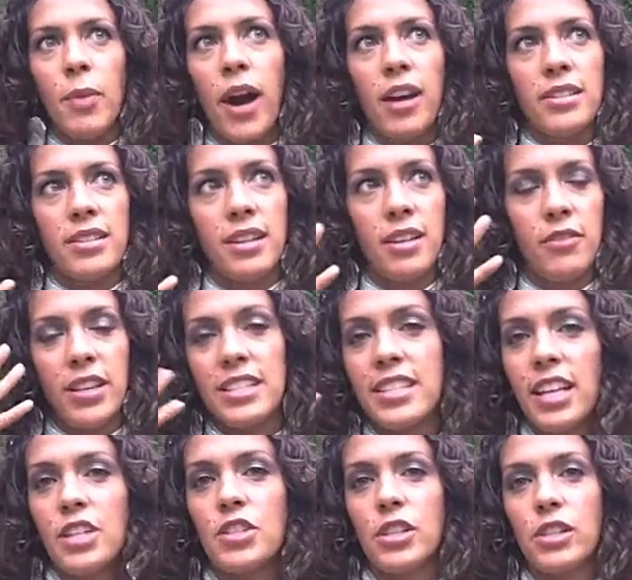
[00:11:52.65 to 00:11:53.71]
positive
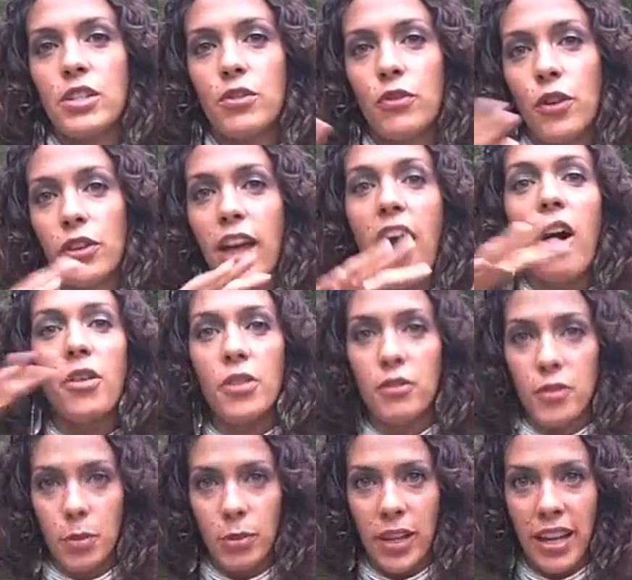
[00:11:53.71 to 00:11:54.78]
intentions for the health
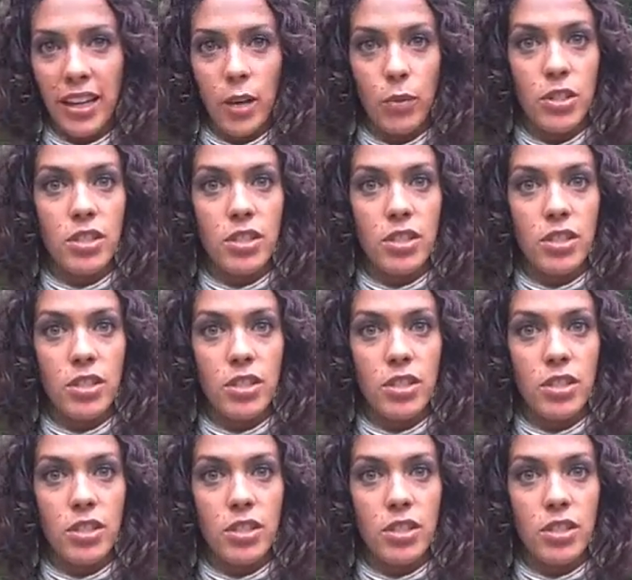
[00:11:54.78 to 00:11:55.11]
of the planet,